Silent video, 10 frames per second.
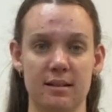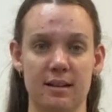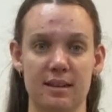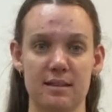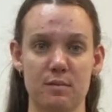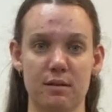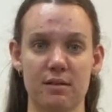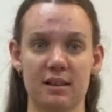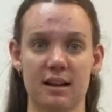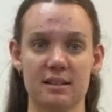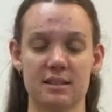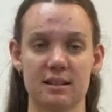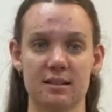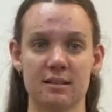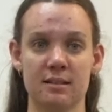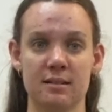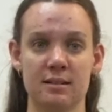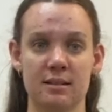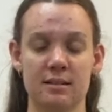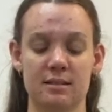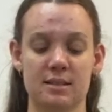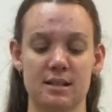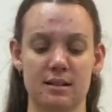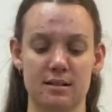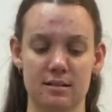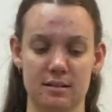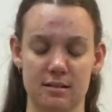And then we're relaxing down